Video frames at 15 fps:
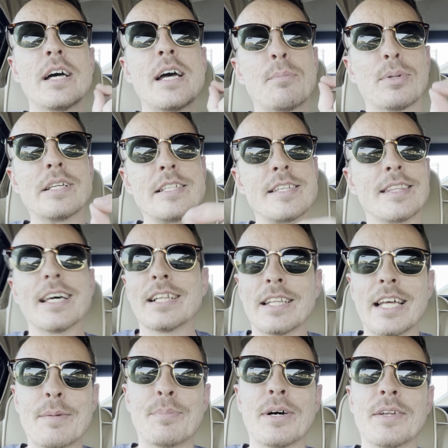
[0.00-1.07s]
please hit that
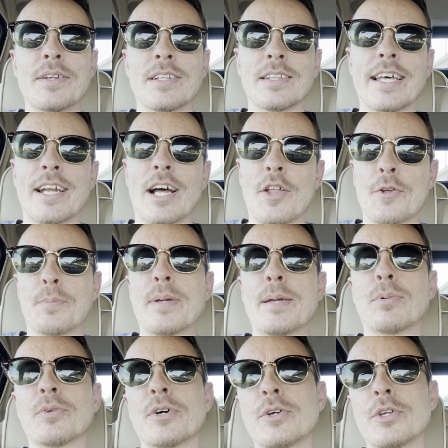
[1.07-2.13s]
like button and let other
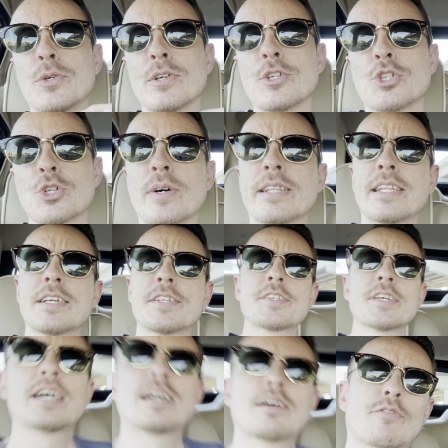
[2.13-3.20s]
people know you're enjoying this,
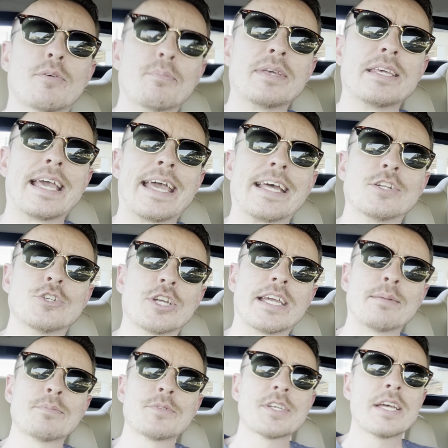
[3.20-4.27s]
from me and
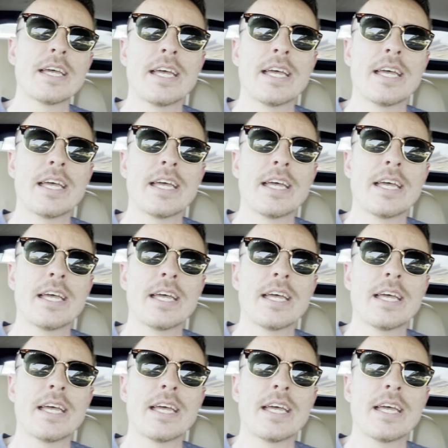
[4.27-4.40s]
James.